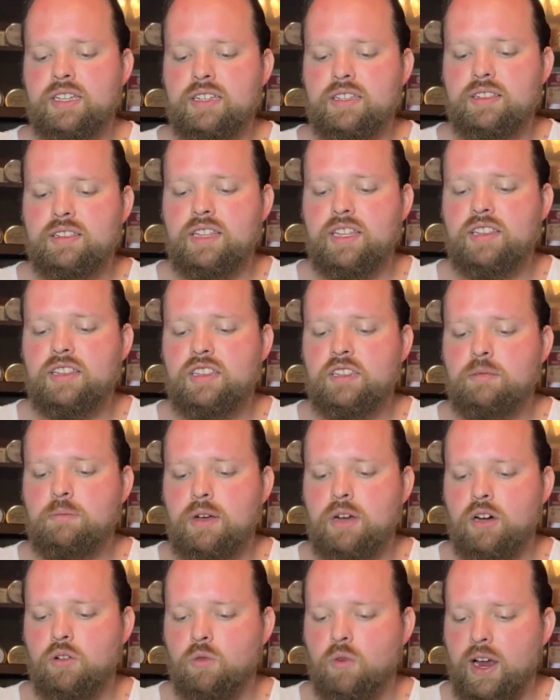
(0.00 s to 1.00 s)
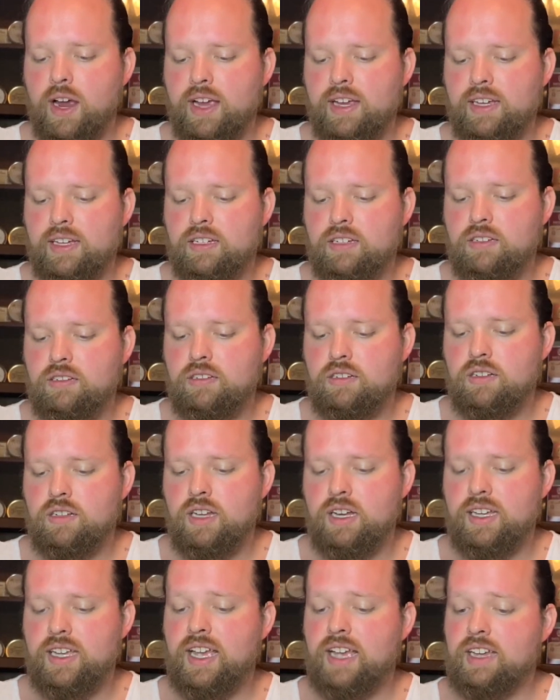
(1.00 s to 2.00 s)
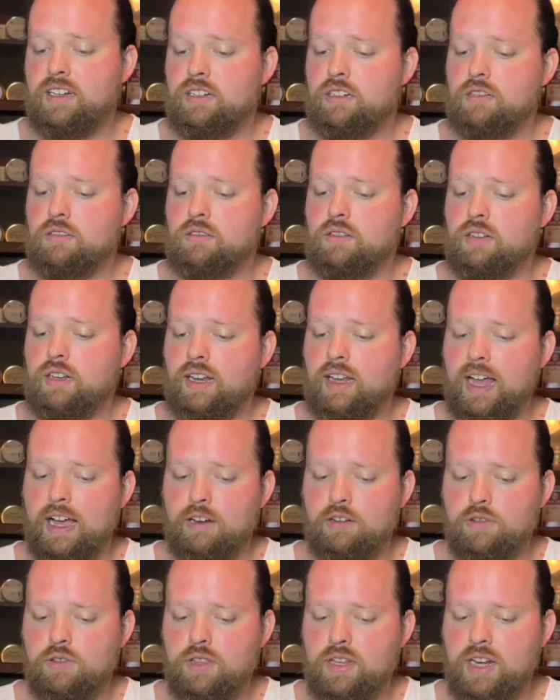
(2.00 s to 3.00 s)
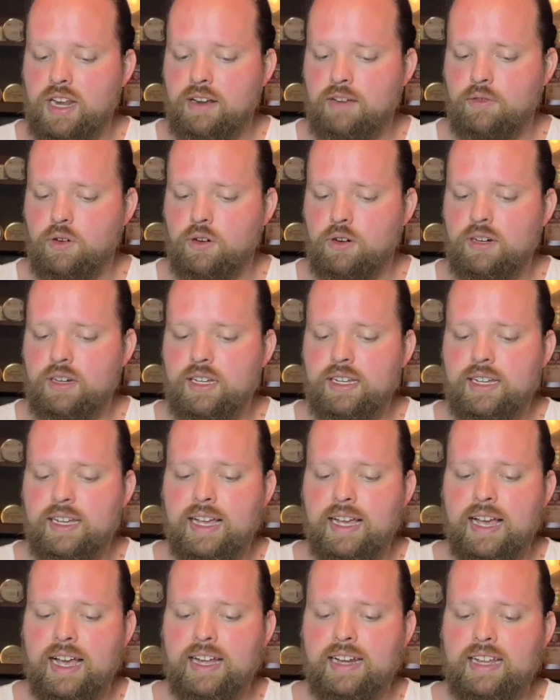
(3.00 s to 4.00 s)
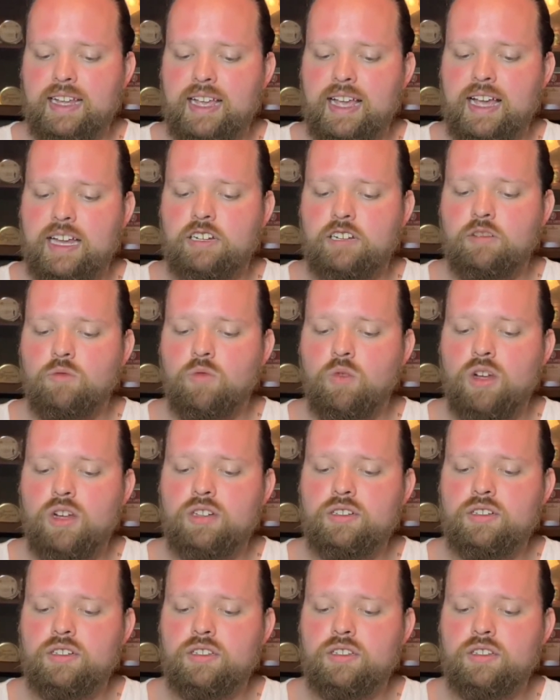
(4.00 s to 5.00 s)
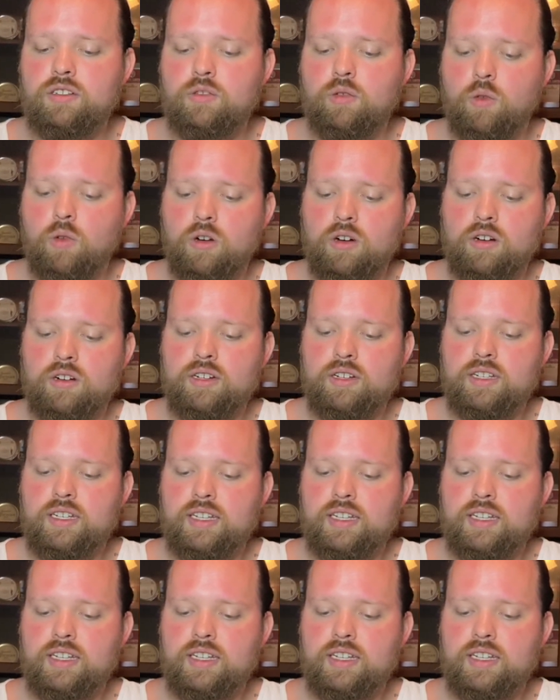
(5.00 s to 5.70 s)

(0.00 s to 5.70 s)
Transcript: Then the bell rang, again, louder than ever, and he had to run to the door.